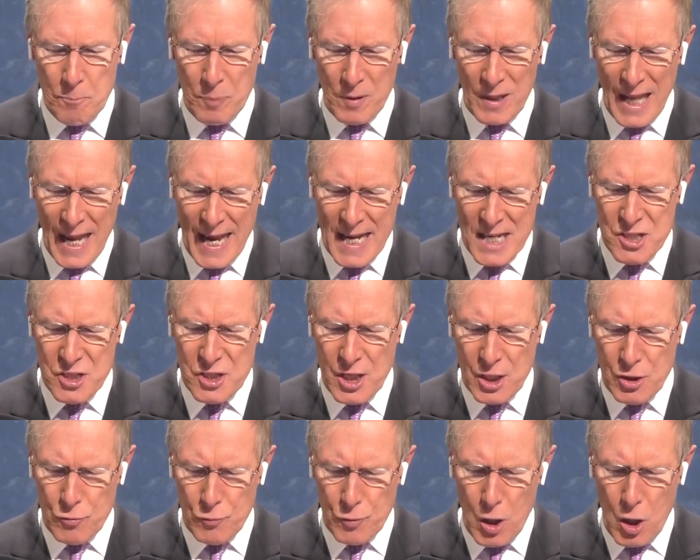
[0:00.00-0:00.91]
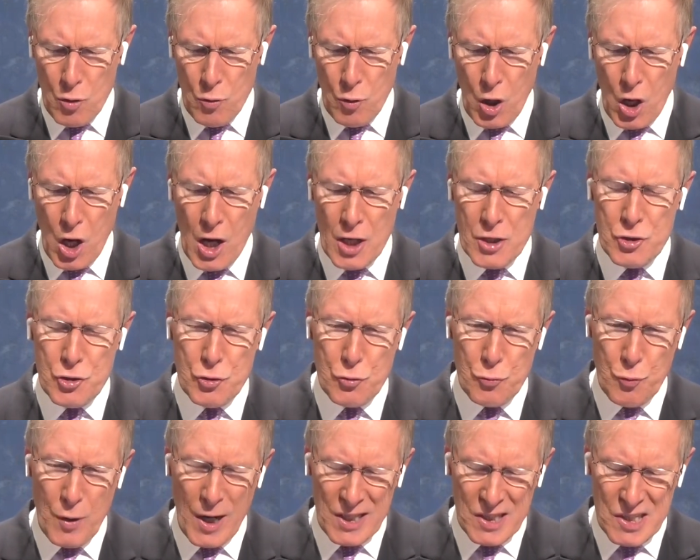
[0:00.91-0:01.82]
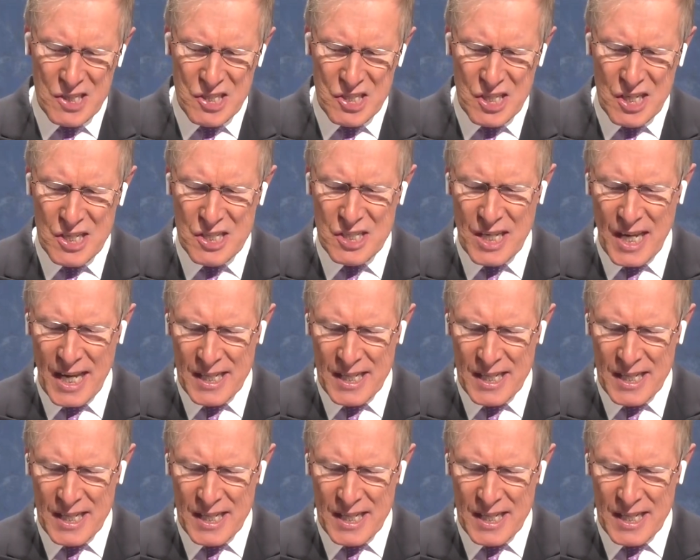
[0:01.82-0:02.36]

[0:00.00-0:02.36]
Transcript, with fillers: Plants that grow on trellises